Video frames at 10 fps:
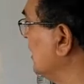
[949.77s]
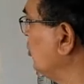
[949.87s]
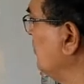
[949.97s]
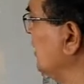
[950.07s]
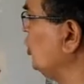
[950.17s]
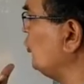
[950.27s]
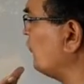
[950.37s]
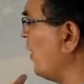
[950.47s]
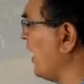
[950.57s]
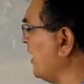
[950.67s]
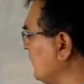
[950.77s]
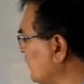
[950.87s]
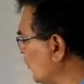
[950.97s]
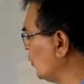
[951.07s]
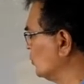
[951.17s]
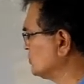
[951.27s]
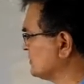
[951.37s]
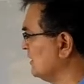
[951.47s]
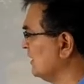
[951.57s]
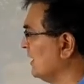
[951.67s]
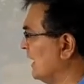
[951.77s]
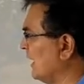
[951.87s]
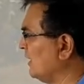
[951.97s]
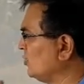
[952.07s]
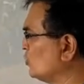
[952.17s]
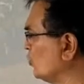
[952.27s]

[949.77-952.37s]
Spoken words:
It will be a unified force, and